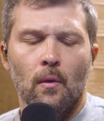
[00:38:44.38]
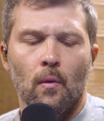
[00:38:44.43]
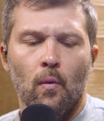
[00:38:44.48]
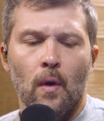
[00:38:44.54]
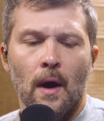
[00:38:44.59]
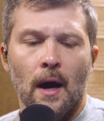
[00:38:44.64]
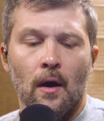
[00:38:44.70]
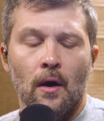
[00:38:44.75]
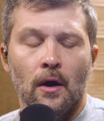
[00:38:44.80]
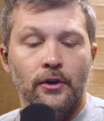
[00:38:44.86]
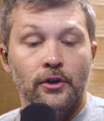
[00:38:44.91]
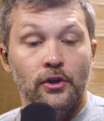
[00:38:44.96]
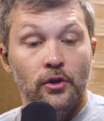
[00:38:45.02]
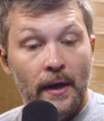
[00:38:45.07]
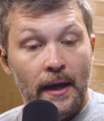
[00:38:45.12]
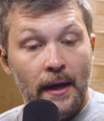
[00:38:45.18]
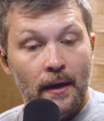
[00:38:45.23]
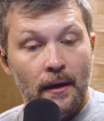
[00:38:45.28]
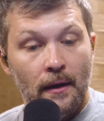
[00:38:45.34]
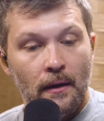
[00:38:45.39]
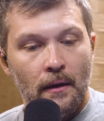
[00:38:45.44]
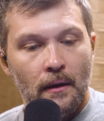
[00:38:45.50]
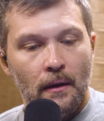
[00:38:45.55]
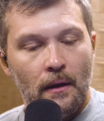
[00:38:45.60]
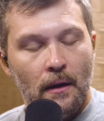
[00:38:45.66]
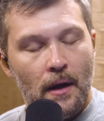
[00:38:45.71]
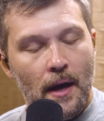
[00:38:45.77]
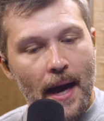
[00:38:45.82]
wow, you had
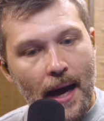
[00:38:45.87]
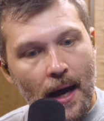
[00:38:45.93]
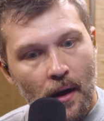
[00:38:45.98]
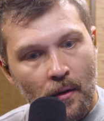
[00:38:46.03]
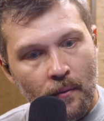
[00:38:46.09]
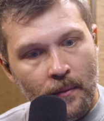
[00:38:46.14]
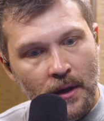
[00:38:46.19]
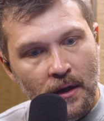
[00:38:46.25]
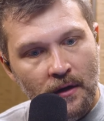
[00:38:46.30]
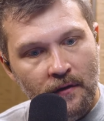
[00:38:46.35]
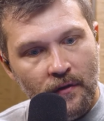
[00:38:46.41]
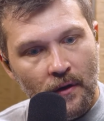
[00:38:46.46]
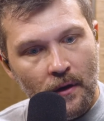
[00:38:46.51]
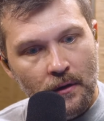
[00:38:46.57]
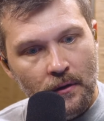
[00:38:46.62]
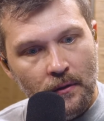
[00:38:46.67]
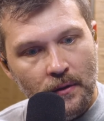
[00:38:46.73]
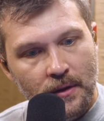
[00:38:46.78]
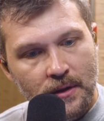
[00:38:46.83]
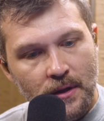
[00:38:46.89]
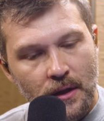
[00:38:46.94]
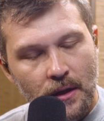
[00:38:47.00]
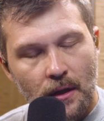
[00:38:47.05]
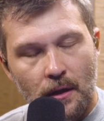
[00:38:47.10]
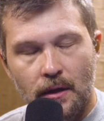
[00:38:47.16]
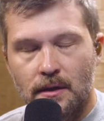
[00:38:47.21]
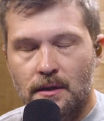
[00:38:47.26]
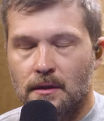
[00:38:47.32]
how many followers on
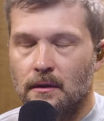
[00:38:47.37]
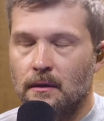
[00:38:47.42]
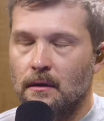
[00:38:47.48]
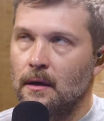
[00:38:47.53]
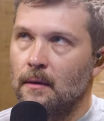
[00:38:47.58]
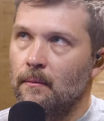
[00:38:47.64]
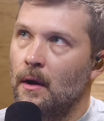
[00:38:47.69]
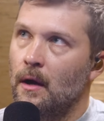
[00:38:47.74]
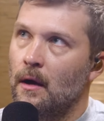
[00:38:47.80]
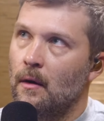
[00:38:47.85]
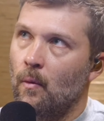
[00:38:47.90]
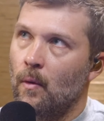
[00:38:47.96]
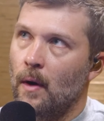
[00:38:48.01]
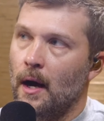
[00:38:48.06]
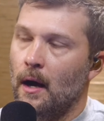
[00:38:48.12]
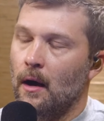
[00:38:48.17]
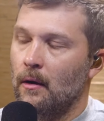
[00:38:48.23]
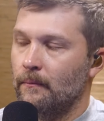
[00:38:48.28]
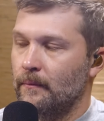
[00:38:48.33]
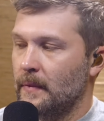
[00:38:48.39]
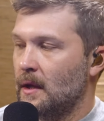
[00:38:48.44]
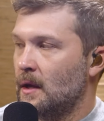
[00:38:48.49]
Instagram? Yeah, wow. Yeah.